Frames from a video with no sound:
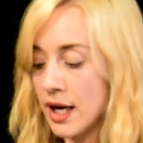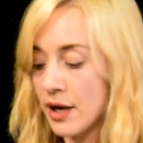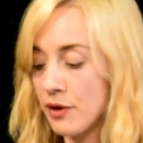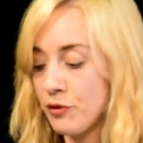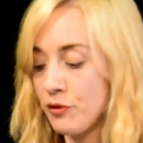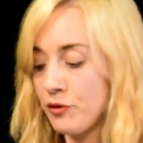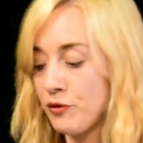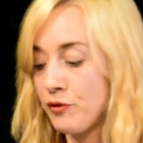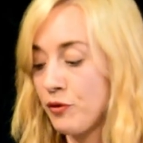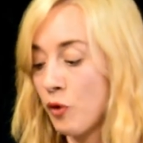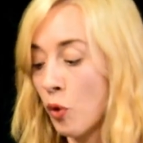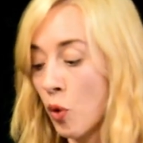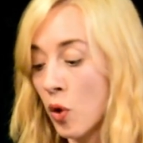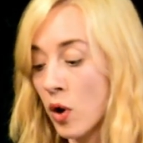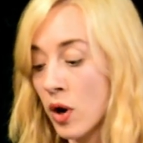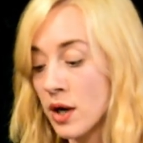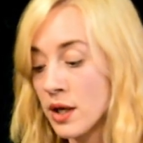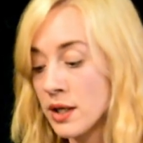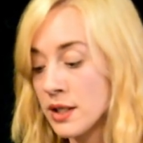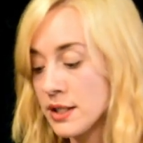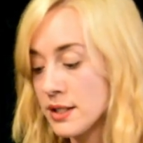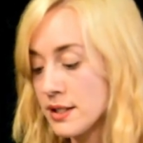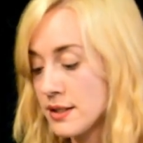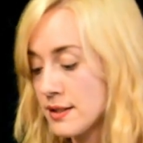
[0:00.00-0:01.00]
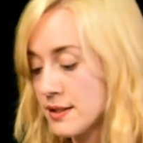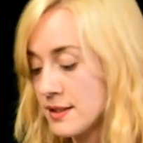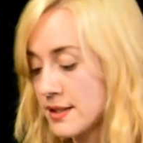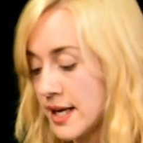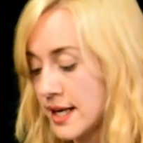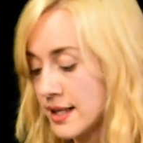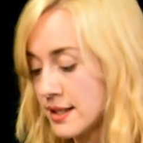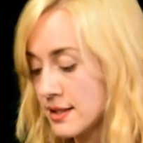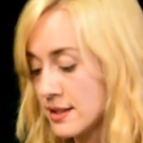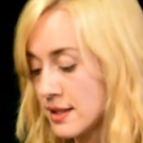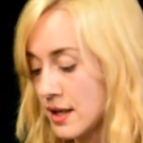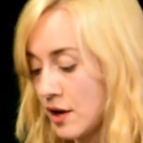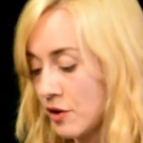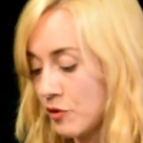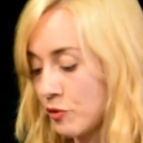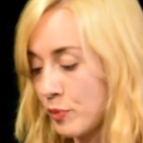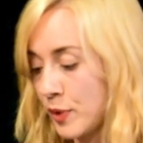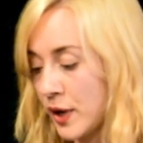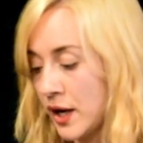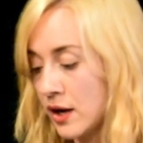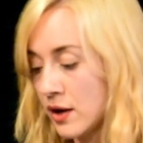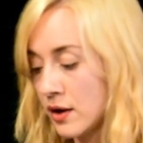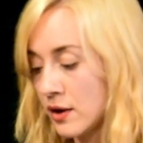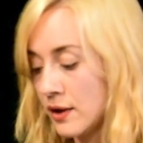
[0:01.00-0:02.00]
4 sets of
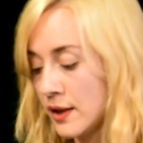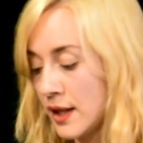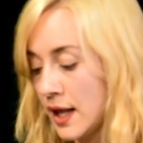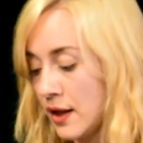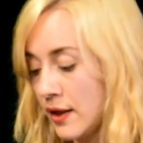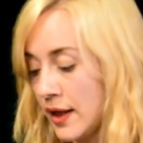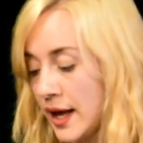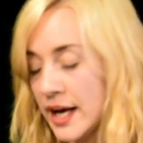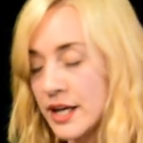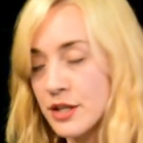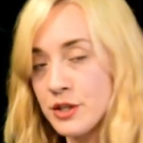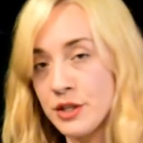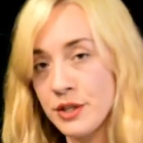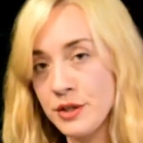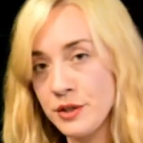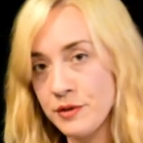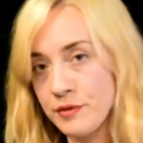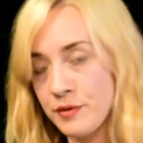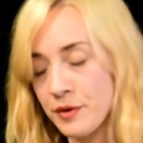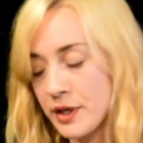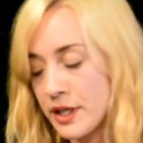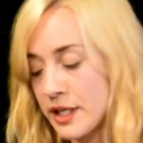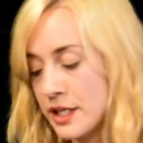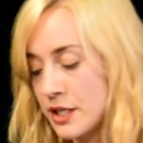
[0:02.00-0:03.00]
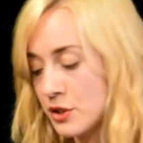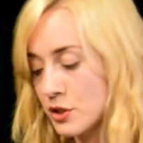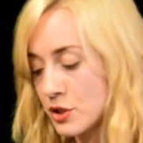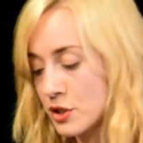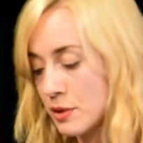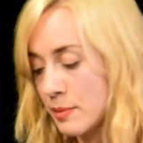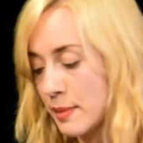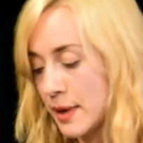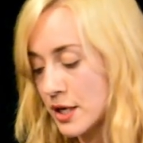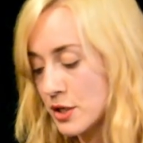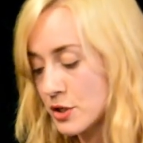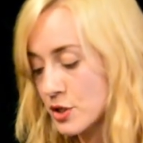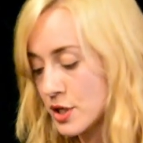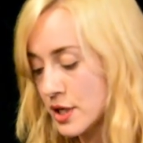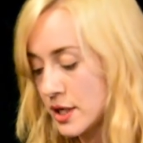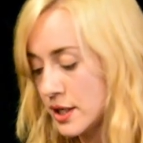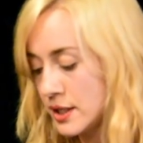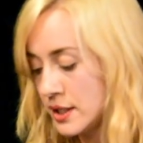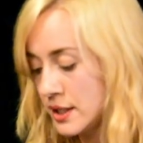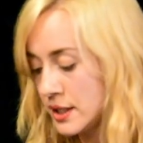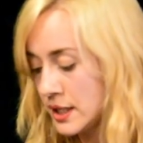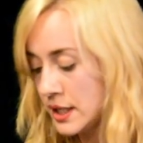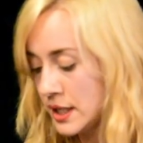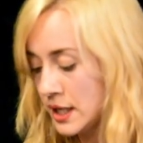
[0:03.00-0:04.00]
parallel edges for each
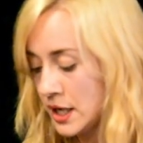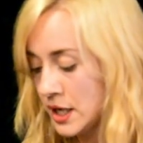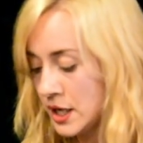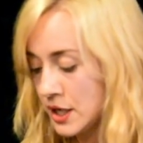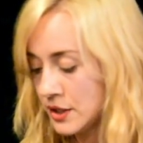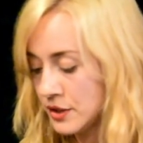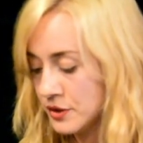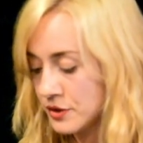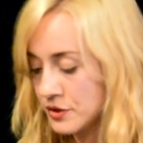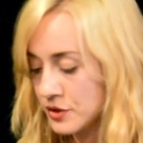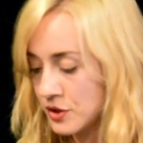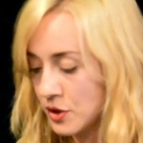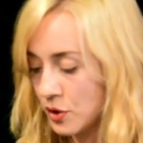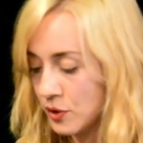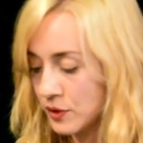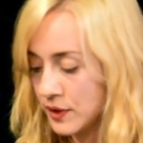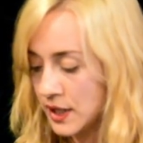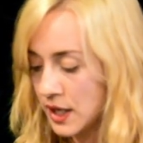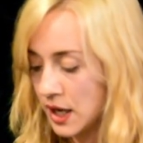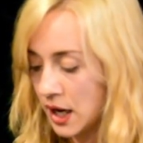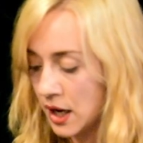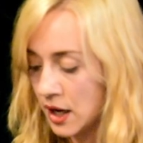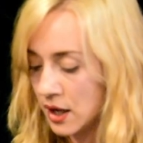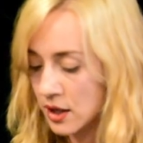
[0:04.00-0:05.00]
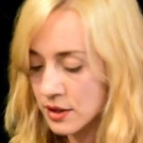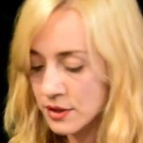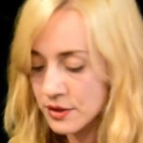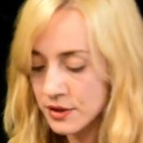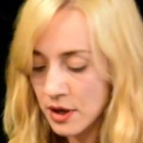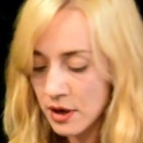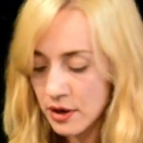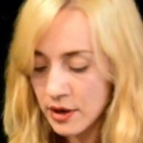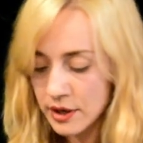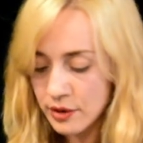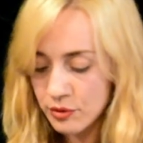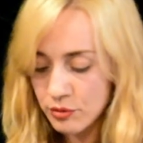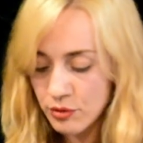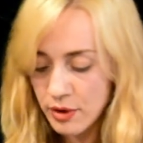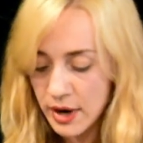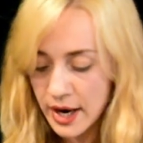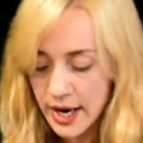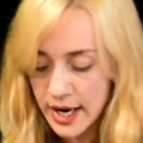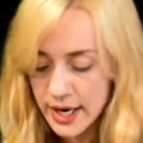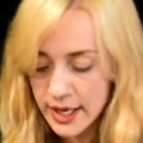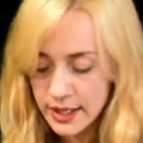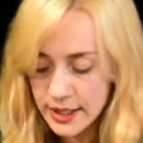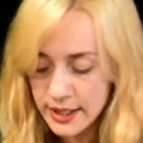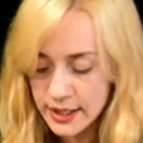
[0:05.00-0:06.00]
dimension. So the R's are in
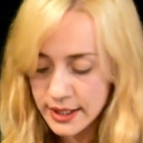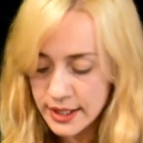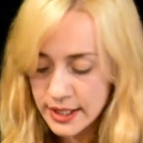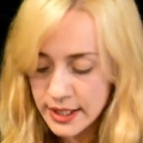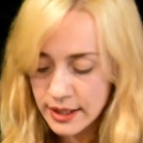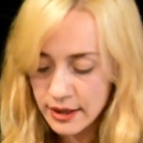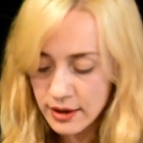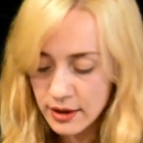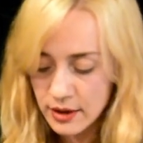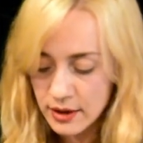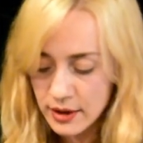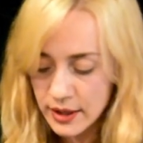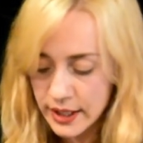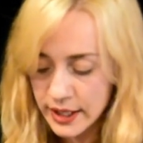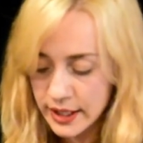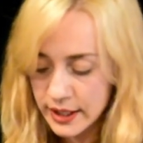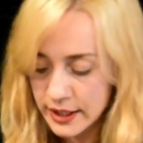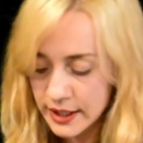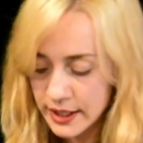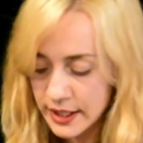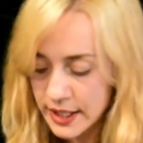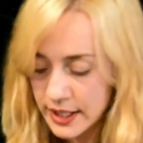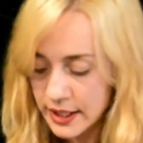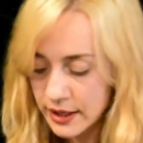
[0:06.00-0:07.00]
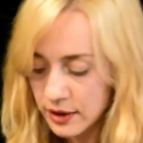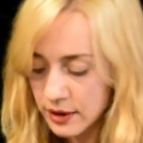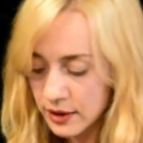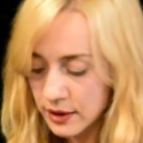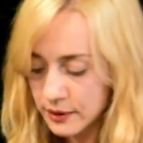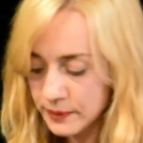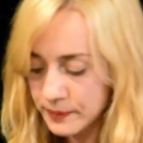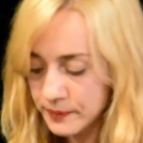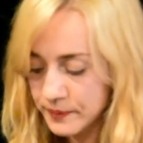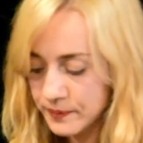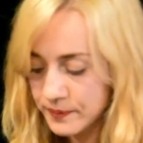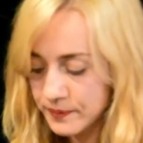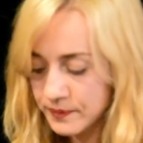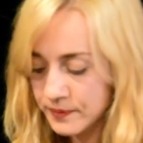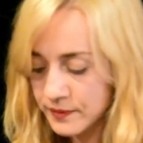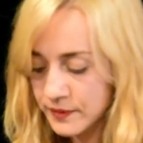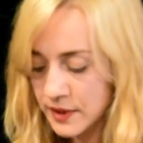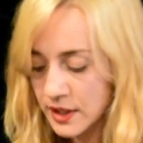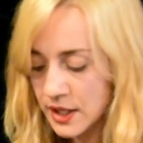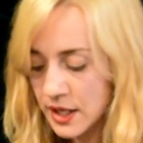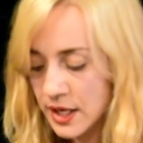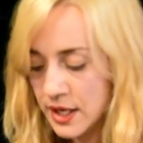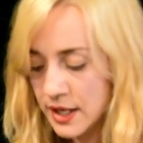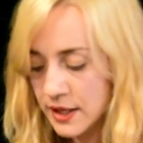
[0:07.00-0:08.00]
red here and here.
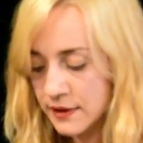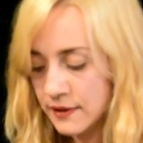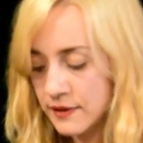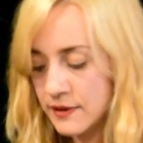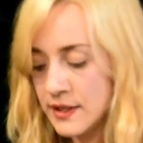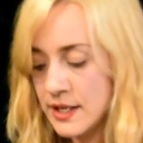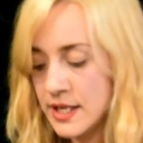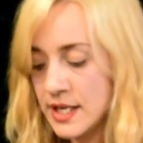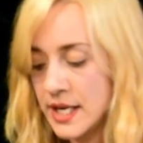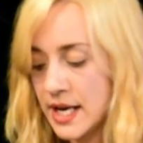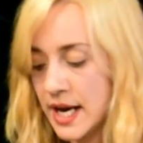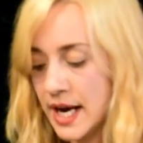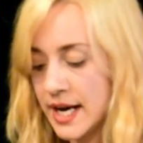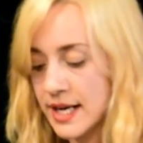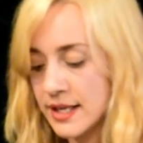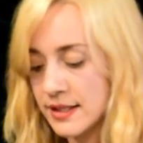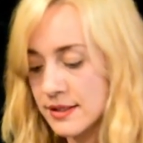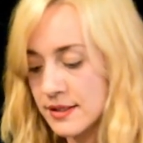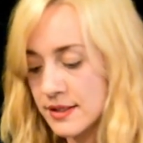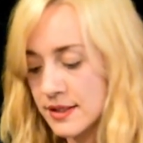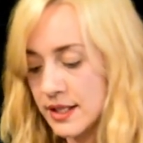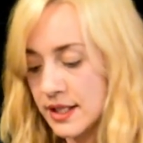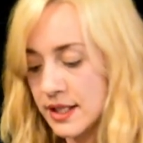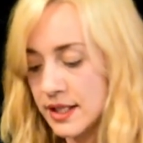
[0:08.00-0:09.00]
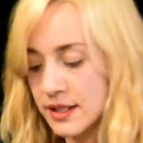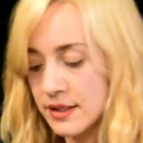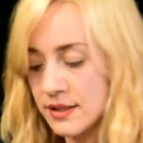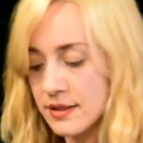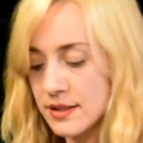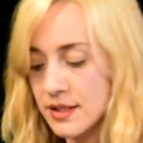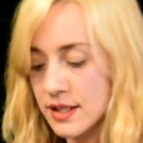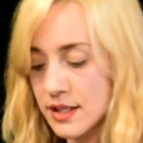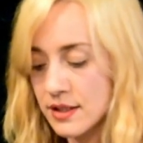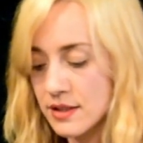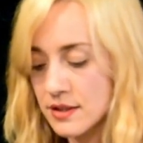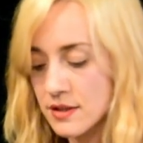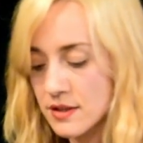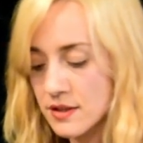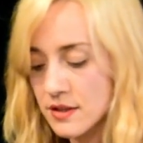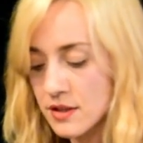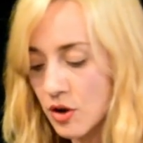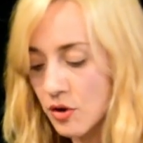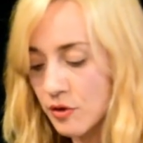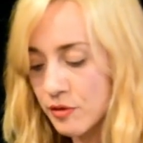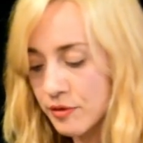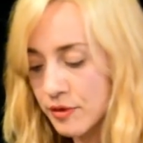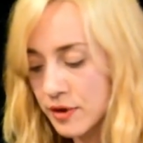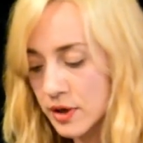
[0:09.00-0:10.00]
The S is in
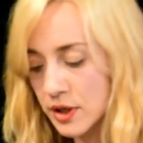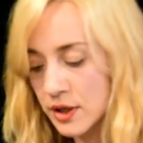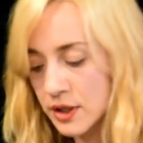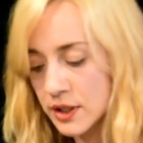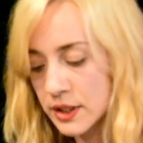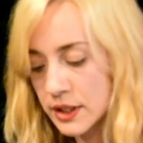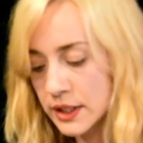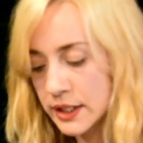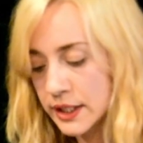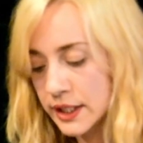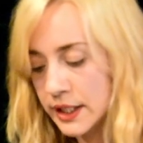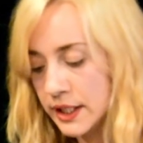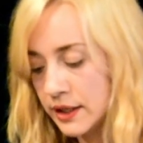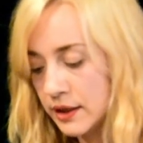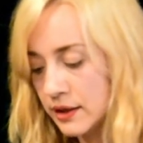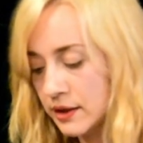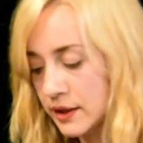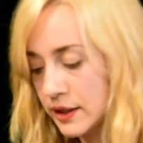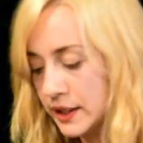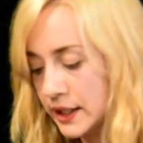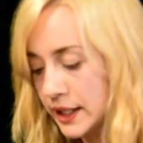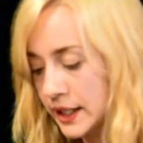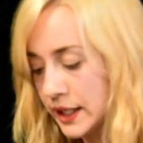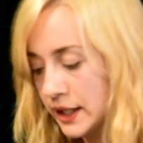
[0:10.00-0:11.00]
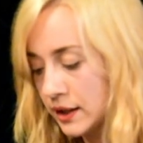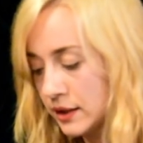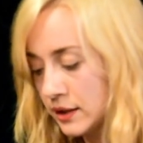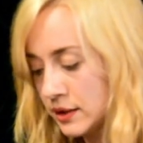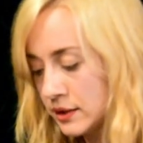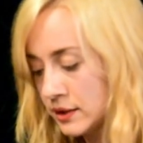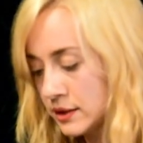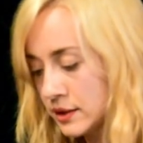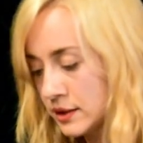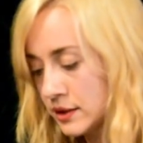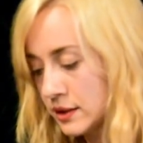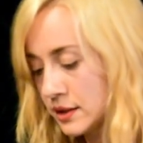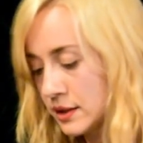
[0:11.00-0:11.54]
sulfur here and here.